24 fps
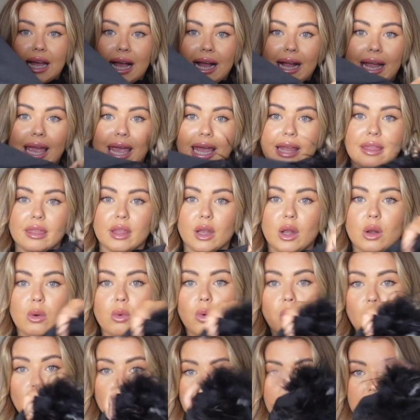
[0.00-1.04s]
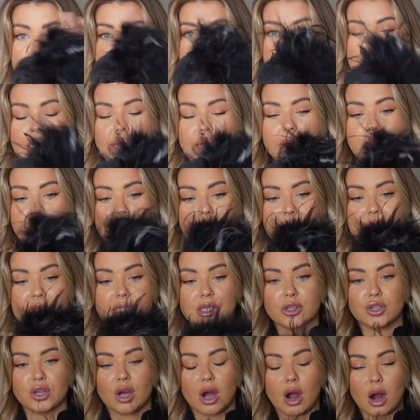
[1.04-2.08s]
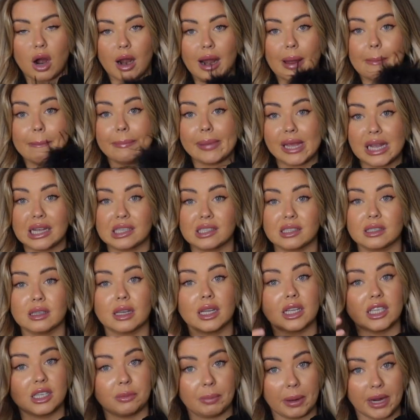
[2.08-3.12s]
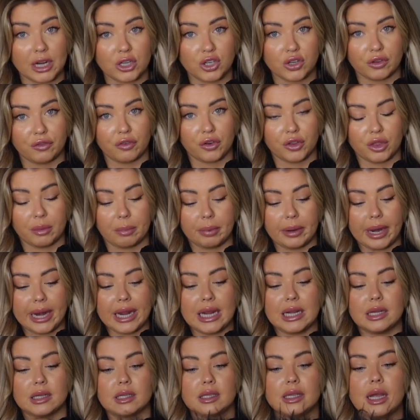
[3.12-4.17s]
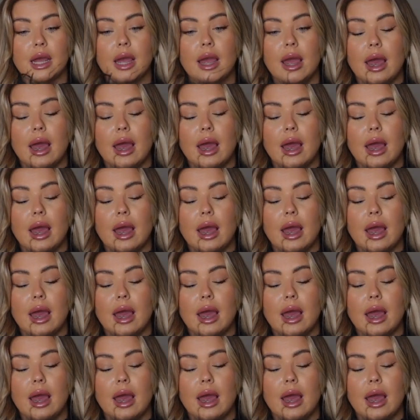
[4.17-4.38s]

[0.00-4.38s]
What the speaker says: Again, the quality in their blazers are amazing, especially for the price.